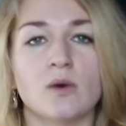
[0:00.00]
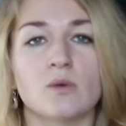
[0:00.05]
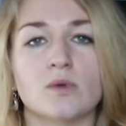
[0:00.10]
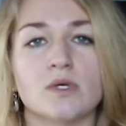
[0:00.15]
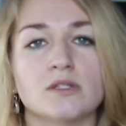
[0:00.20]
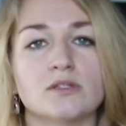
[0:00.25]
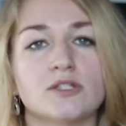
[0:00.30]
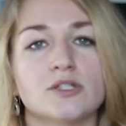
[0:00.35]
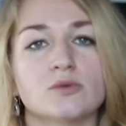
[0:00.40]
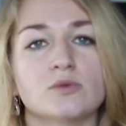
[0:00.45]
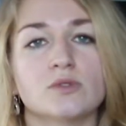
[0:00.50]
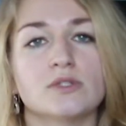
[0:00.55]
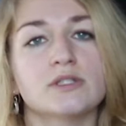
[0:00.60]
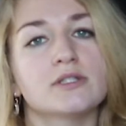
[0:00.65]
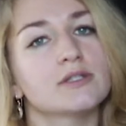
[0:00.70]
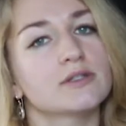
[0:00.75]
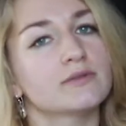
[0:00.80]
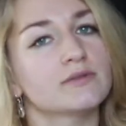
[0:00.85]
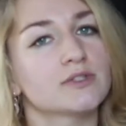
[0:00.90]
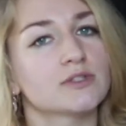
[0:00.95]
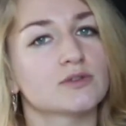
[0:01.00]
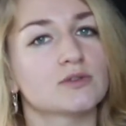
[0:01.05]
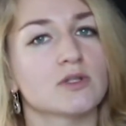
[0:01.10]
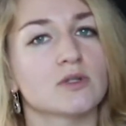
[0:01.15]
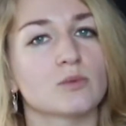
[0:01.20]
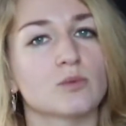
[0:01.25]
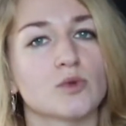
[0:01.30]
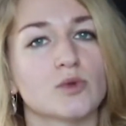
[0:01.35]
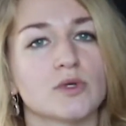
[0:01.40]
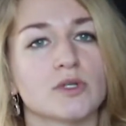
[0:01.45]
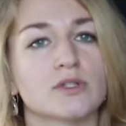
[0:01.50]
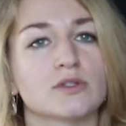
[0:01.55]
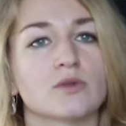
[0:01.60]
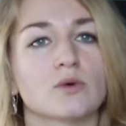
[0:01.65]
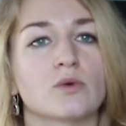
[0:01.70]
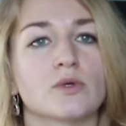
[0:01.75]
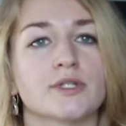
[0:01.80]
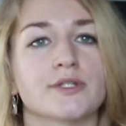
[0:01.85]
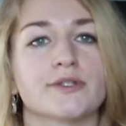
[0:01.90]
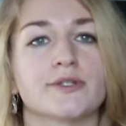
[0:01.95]
While you want your visual board
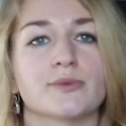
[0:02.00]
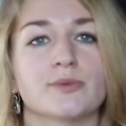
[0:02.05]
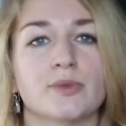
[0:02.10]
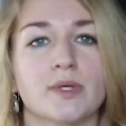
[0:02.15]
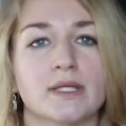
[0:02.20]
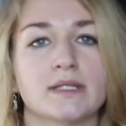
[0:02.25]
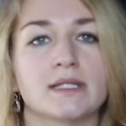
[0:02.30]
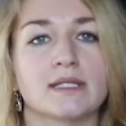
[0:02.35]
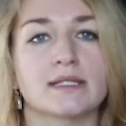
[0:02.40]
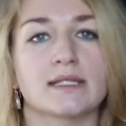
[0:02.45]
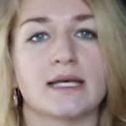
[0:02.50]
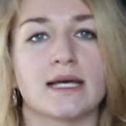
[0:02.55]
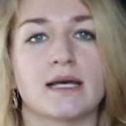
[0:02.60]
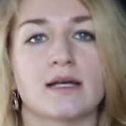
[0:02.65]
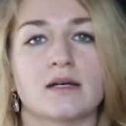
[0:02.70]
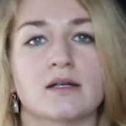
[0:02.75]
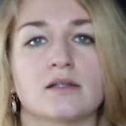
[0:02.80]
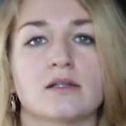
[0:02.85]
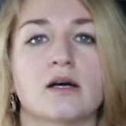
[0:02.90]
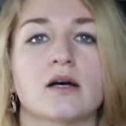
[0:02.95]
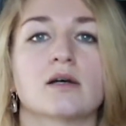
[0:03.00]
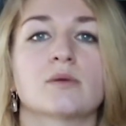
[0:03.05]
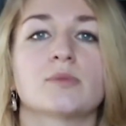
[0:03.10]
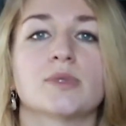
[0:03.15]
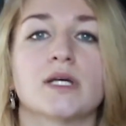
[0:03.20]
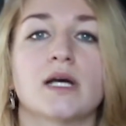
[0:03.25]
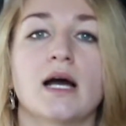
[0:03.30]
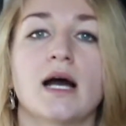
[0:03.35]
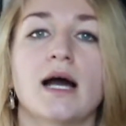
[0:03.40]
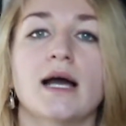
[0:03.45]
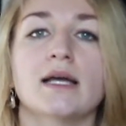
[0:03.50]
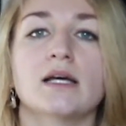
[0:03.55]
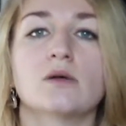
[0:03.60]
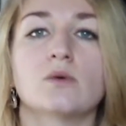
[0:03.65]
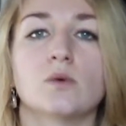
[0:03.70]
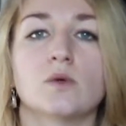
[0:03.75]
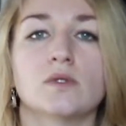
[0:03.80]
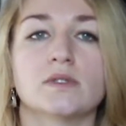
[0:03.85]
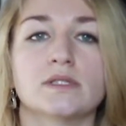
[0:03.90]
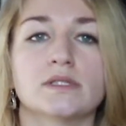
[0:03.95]
or your product catalog be high
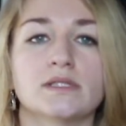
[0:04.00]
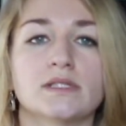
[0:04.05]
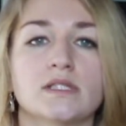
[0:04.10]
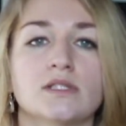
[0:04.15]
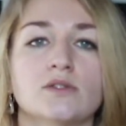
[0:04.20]
quality,